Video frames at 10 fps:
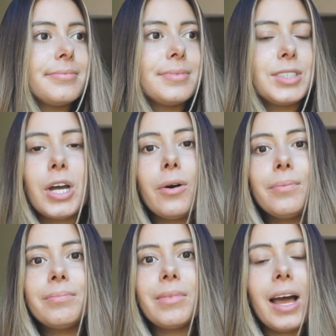So
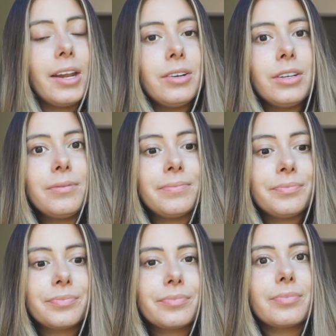I don't know.
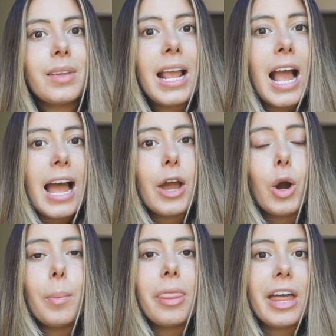I
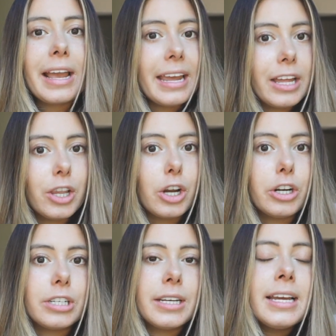hope that he
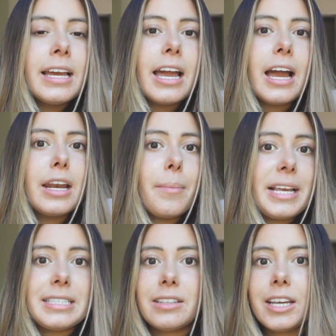learned an
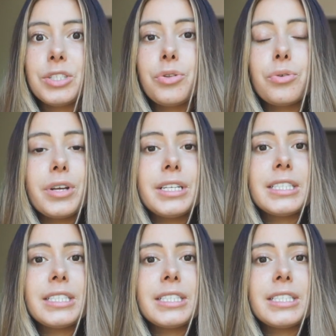amazing lesson through this,